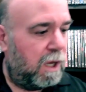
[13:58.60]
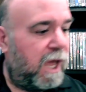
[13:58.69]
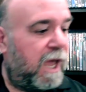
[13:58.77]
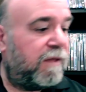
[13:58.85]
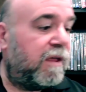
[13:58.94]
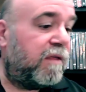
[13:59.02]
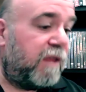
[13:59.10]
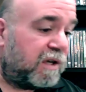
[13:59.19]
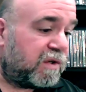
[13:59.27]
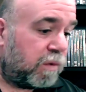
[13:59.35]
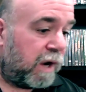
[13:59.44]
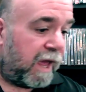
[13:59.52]
And then
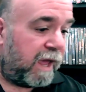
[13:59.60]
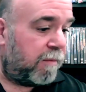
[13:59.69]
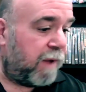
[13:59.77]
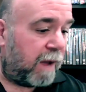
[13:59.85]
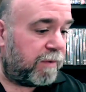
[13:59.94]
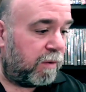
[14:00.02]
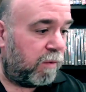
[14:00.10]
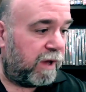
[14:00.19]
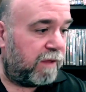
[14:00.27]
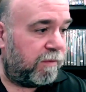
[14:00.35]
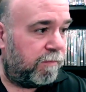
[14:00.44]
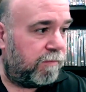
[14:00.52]
this one I am happy with.